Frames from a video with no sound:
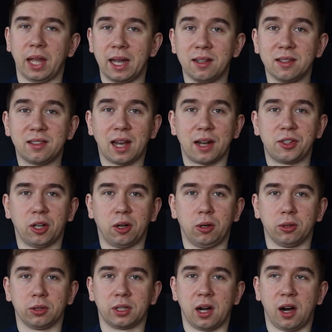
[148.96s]
In such an
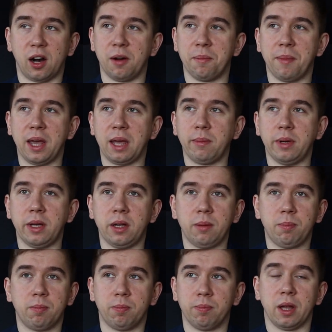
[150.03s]
old car, maybe
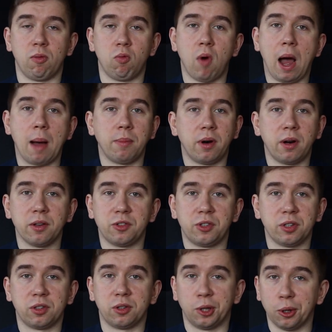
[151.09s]
the rubber is
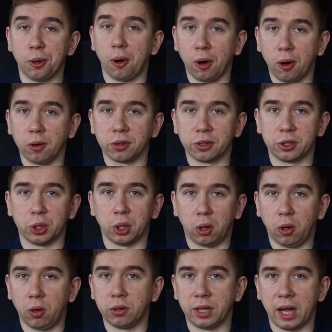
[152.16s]
just too old to
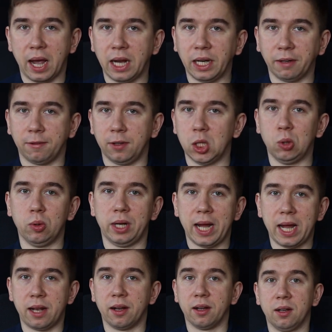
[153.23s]
hold any fluid
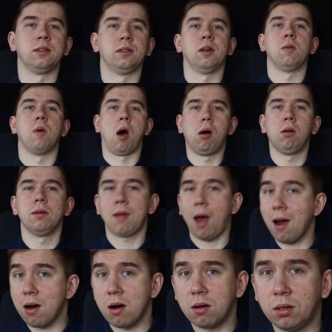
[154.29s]
in. So hold
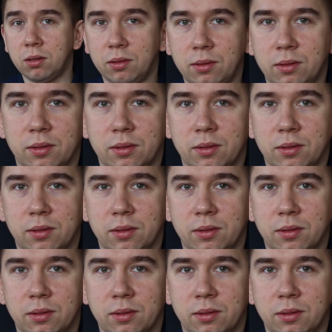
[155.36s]
on!